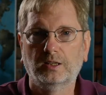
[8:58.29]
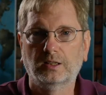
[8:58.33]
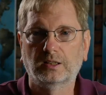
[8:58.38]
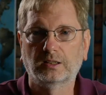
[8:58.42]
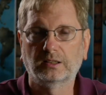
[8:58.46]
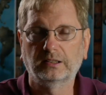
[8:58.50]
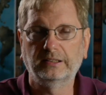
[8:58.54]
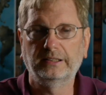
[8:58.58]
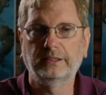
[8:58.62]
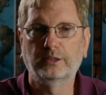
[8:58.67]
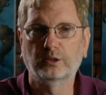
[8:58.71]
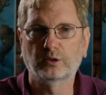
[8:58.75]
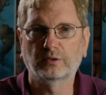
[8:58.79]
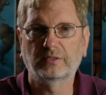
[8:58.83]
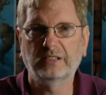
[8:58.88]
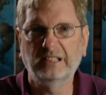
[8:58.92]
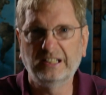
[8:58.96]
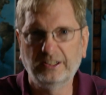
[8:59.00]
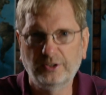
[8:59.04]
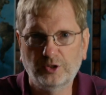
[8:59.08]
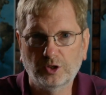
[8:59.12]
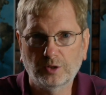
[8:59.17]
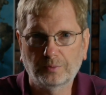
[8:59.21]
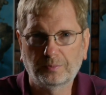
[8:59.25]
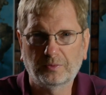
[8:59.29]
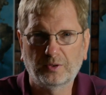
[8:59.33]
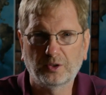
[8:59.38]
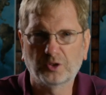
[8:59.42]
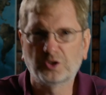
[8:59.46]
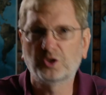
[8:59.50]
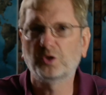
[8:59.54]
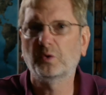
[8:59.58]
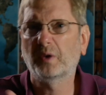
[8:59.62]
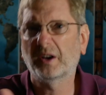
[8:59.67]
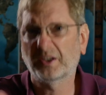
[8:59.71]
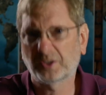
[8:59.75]
leader of Egypt. The
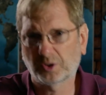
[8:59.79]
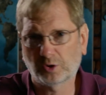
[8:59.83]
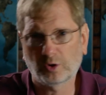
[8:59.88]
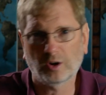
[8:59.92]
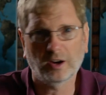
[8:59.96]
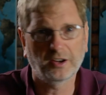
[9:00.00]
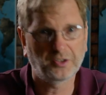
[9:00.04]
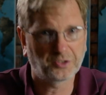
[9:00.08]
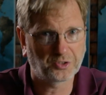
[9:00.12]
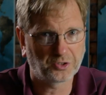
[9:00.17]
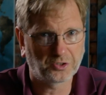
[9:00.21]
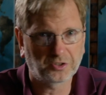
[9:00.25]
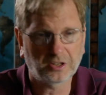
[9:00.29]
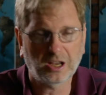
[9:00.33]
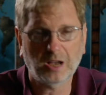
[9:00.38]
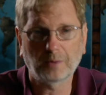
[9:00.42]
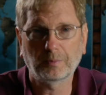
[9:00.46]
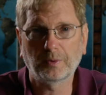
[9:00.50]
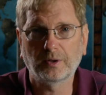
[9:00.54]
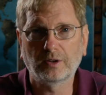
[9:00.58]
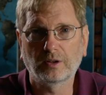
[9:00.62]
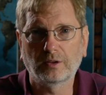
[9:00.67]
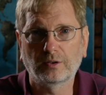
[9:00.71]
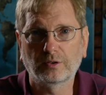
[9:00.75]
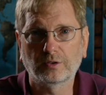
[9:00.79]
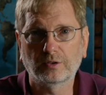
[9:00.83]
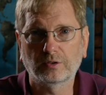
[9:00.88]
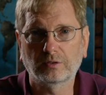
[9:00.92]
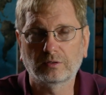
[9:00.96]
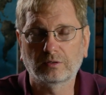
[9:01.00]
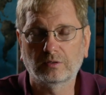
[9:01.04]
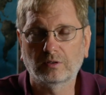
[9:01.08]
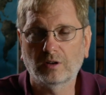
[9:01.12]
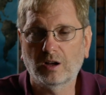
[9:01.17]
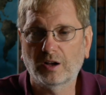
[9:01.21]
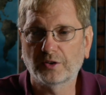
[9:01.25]
Suez Crisis happened under
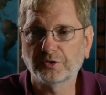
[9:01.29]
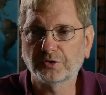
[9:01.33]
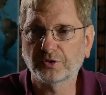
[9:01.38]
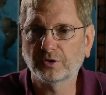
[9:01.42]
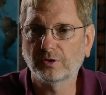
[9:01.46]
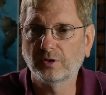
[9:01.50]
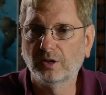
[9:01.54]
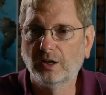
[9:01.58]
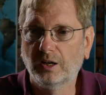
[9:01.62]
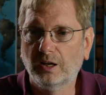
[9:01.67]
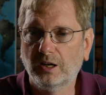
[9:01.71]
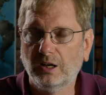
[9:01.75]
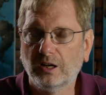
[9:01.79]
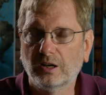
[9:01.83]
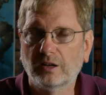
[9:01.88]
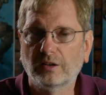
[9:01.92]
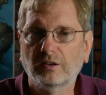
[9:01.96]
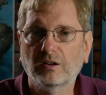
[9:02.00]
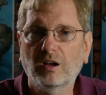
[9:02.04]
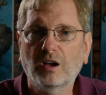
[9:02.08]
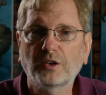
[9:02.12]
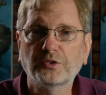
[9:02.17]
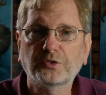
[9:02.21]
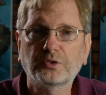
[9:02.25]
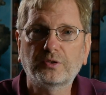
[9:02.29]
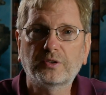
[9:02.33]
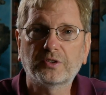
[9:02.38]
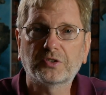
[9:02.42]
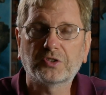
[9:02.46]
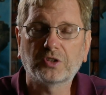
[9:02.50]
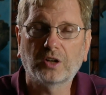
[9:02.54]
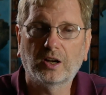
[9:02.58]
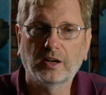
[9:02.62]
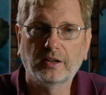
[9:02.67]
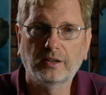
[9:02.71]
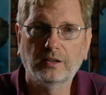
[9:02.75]
Nasser. Nasser
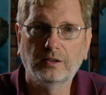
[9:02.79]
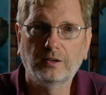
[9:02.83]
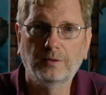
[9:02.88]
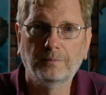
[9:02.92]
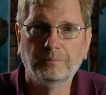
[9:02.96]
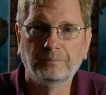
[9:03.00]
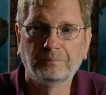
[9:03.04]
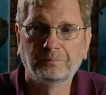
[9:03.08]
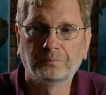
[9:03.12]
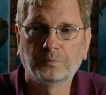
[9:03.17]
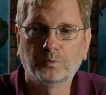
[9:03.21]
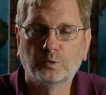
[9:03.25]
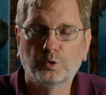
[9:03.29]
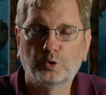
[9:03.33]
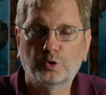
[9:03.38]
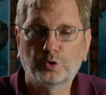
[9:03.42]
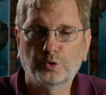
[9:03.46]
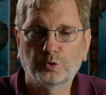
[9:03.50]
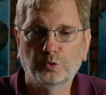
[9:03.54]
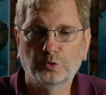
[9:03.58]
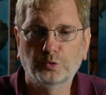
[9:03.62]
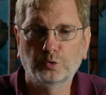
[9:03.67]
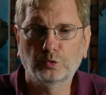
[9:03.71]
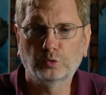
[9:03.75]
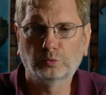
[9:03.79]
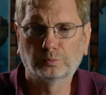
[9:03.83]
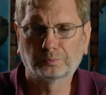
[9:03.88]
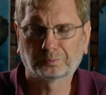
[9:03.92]
decided to